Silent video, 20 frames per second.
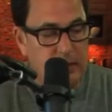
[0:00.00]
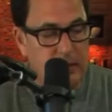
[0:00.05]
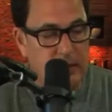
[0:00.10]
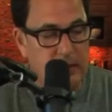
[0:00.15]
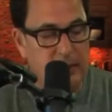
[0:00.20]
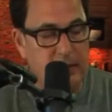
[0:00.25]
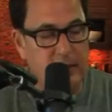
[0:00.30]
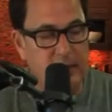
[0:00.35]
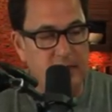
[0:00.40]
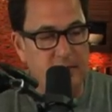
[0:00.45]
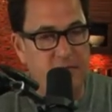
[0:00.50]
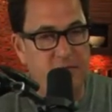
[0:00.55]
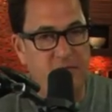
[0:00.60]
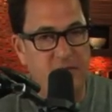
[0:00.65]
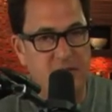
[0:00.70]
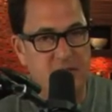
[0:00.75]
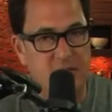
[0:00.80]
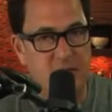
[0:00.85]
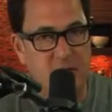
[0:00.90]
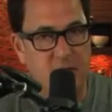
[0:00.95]
it needed
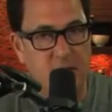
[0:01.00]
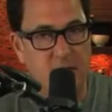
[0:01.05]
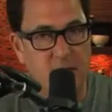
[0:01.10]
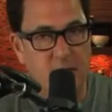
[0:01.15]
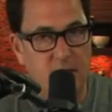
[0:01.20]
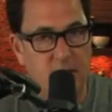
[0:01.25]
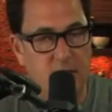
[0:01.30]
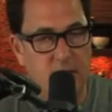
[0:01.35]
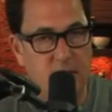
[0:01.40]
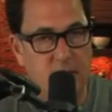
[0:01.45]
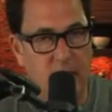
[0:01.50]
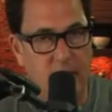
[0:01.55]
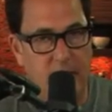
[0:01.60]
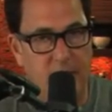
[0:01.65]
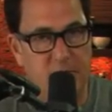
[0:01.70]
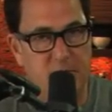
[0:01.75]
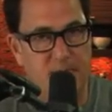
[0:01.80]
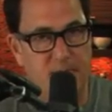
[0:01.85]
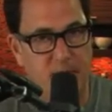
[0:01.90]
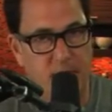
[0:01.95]
fixing,
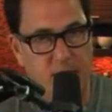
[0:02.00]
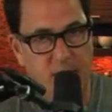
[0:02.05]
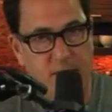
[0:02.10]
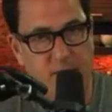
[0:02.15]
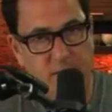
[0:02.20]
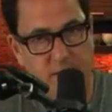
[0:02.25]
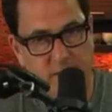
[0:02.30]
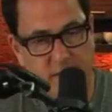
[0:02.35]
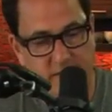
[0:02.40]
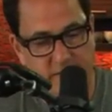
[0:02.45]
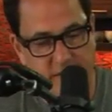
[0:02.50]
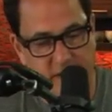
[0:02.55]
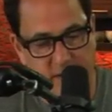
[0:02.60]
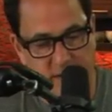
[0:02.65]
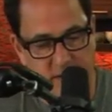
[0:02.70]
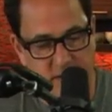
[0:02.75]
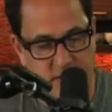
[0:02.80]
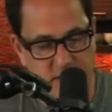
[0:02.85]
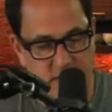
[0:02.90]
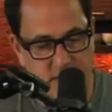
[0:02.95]
and it's been
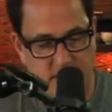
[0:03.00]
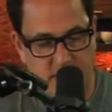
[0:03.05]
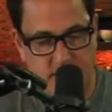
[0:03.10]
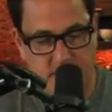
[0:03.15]
fixed.